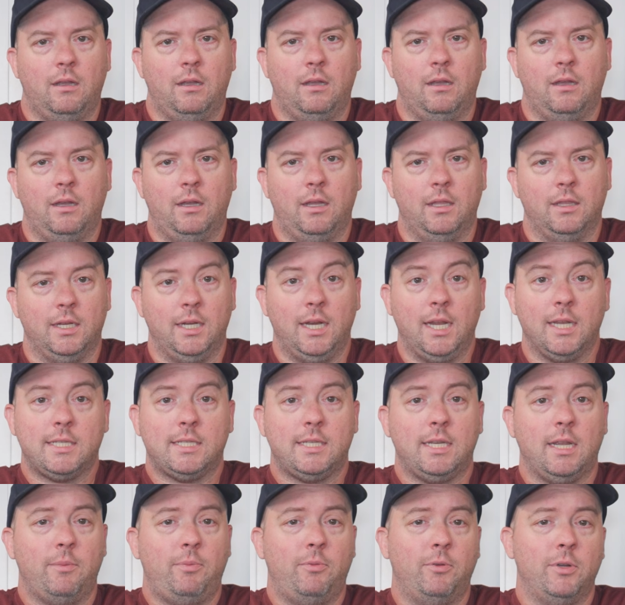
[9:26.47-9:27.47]
The next
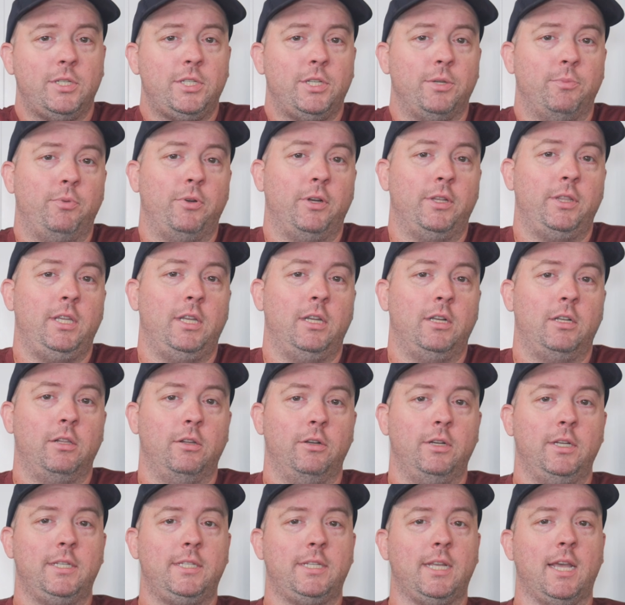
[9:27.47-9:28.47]
step was to print the
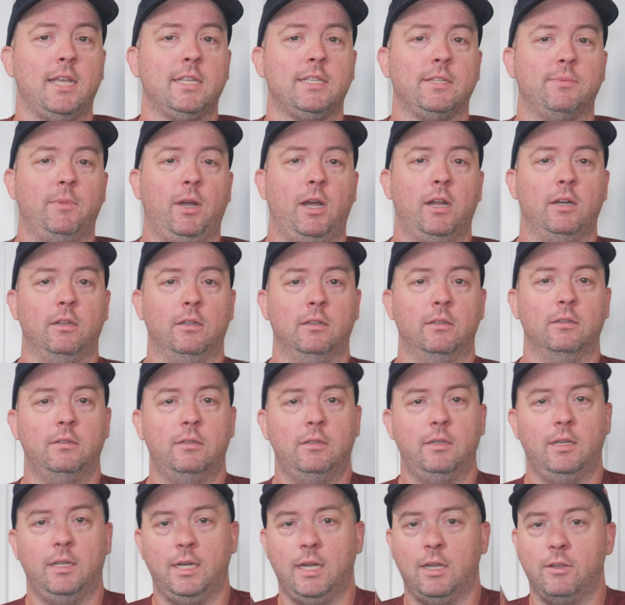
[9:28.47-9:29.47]
included test model,
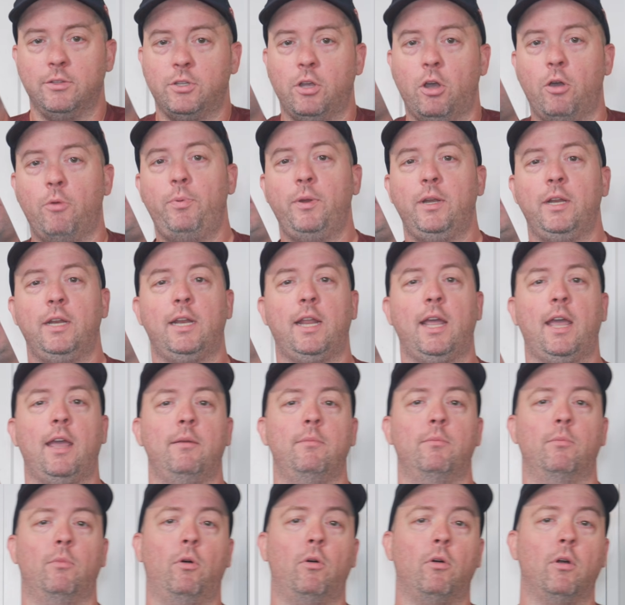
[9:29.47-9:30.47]
and I was hoping it had
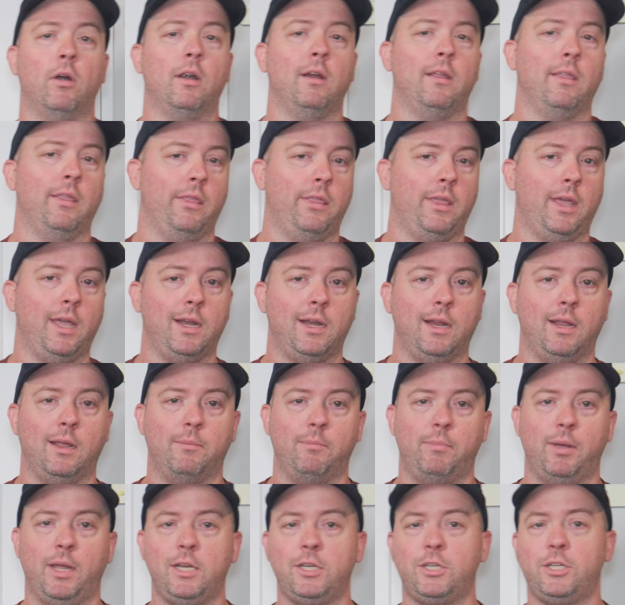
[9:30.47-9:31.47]
more than a
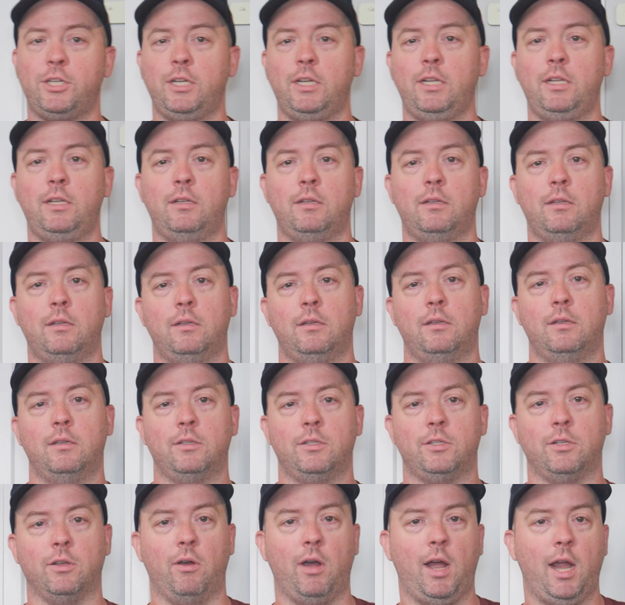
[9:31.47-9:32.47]
benchy,
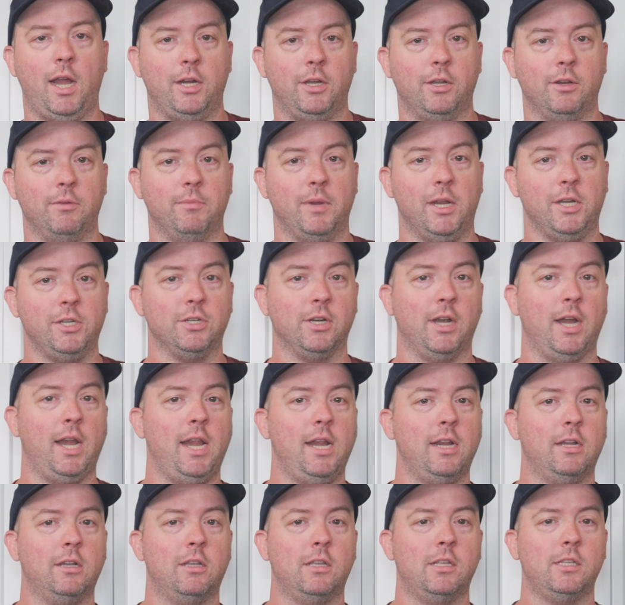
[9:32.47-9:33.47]
so I could measure
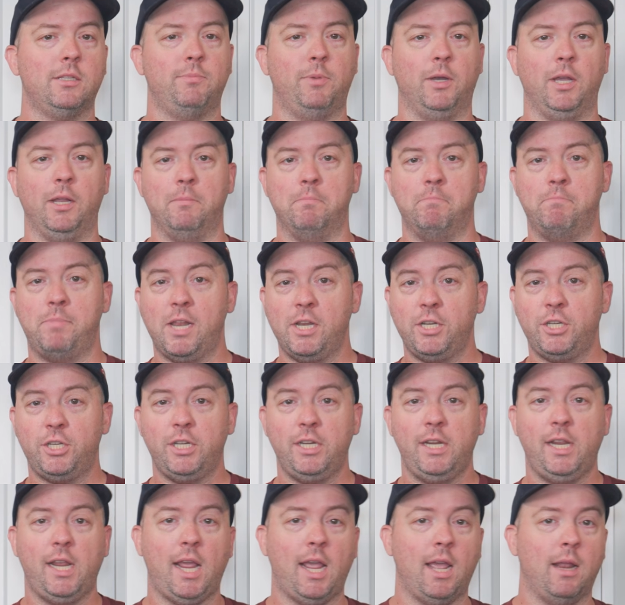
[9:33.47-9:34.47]
angles, but
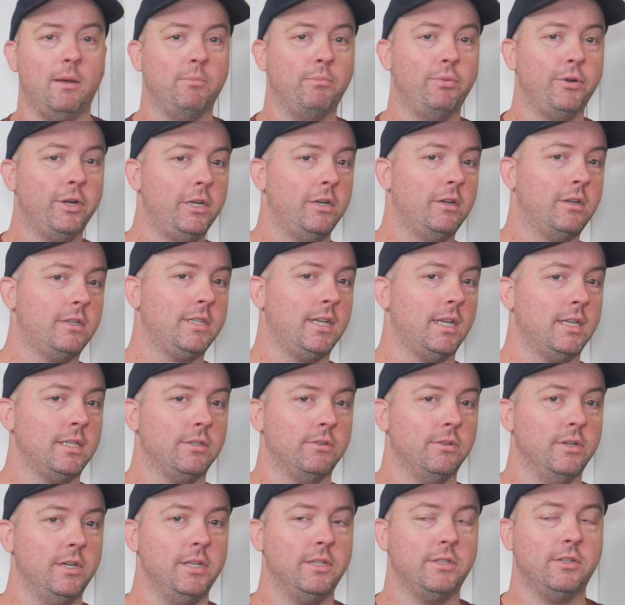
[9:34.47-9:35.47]
benchy and printer
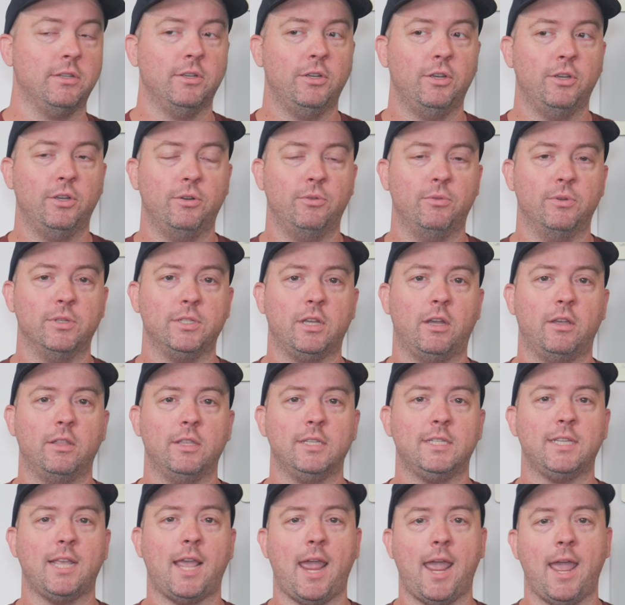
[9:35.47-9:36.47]
accessories was all
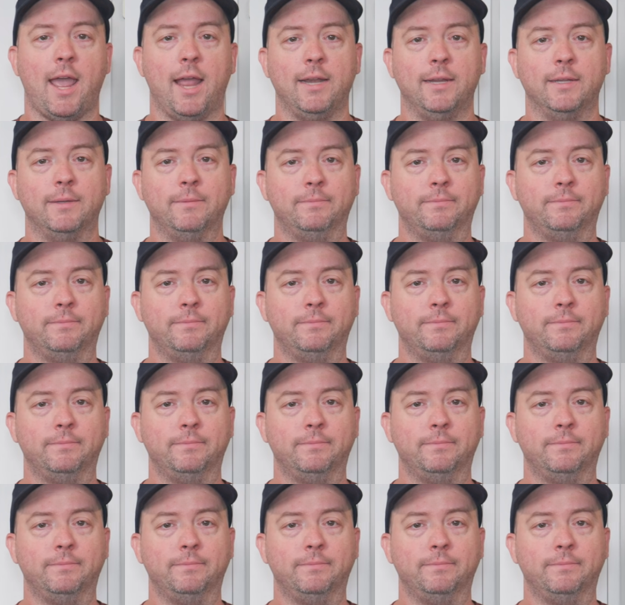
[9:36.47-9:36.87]
this had.